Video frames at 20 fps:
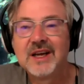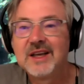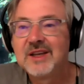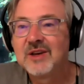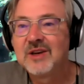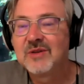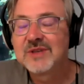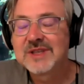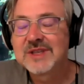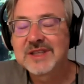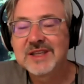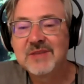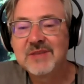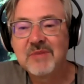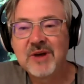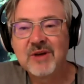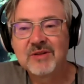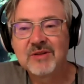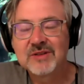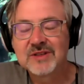sleep
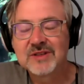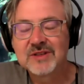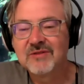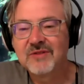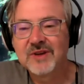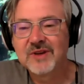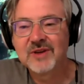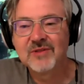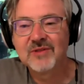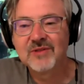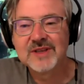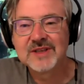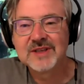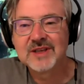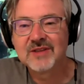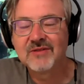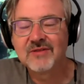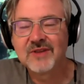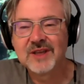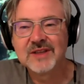outs and
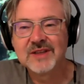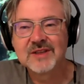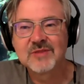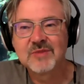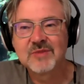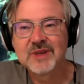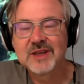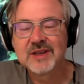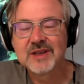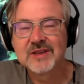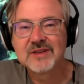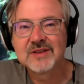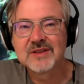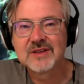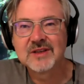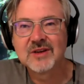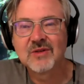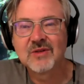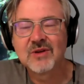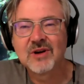fundraising events, because,
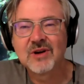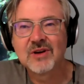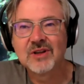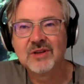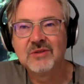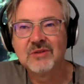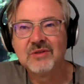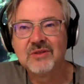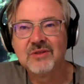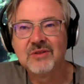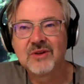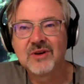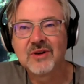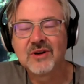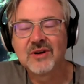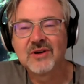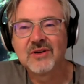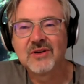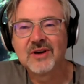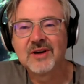our youth
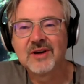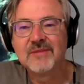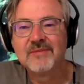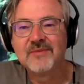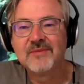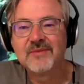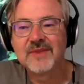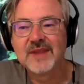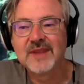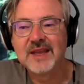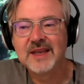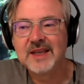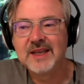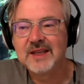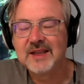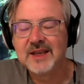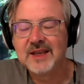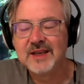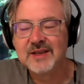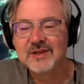are, they
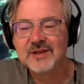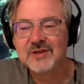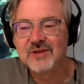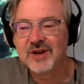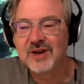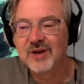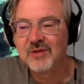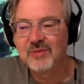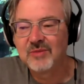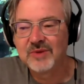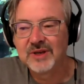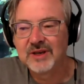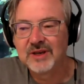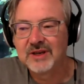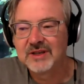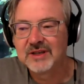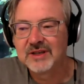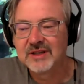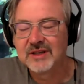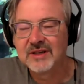need your help,
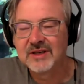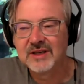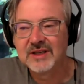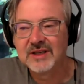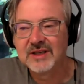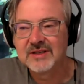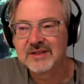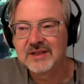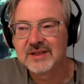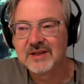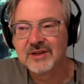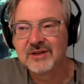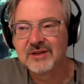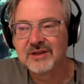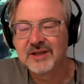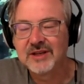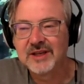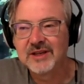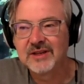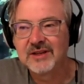and
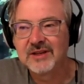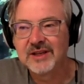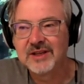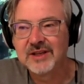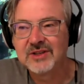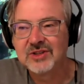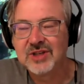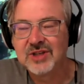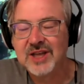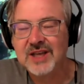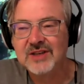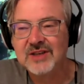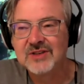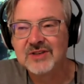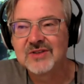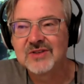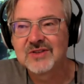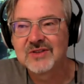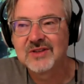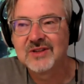it
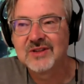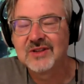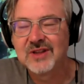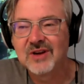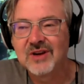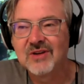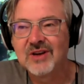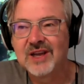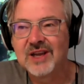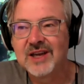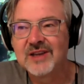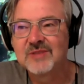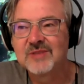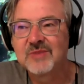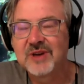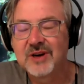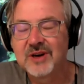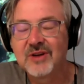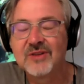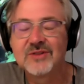changes their lives,
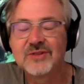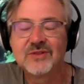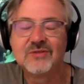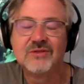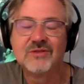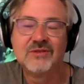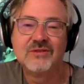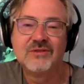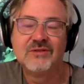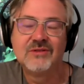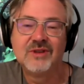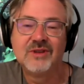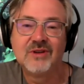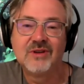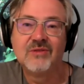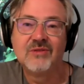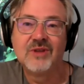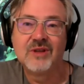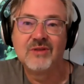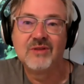but it also,
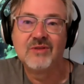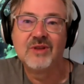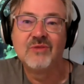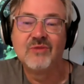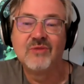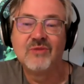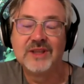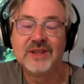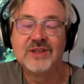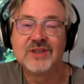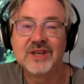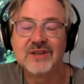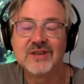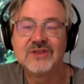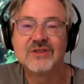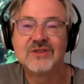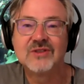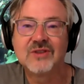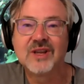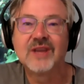it really
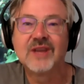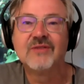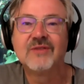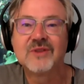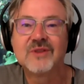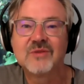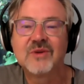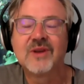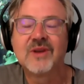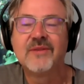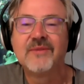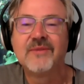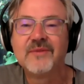changes your life as well.